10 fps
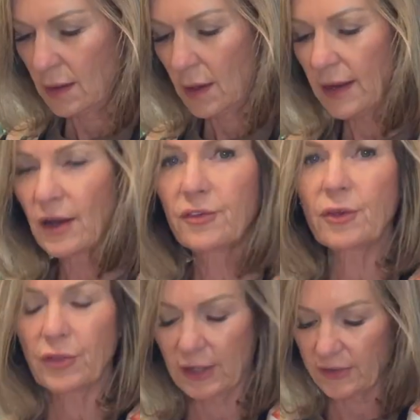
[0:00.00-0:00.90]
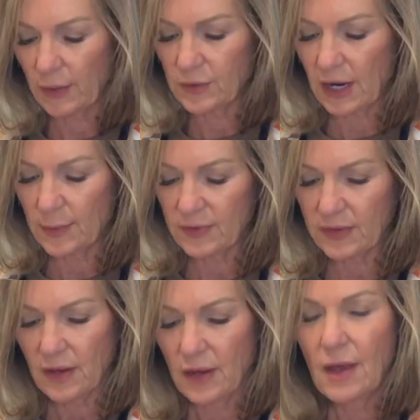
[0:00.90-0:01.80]
I also think
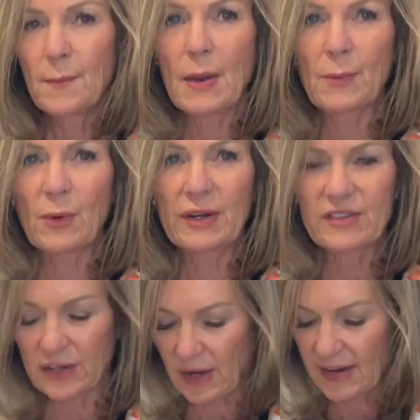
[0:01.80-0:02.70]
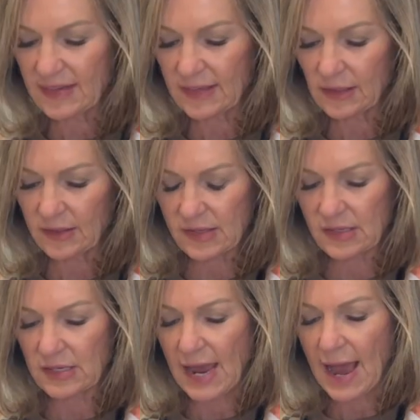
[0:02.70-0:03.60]
sometimes pepperoni is a nice little
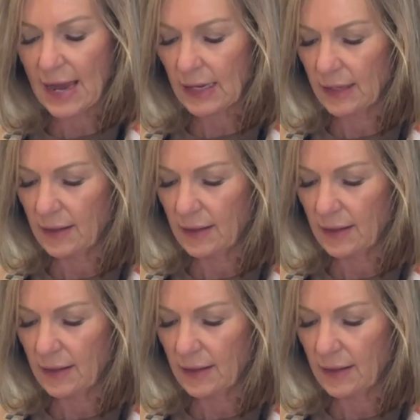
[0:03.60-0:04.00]
snack.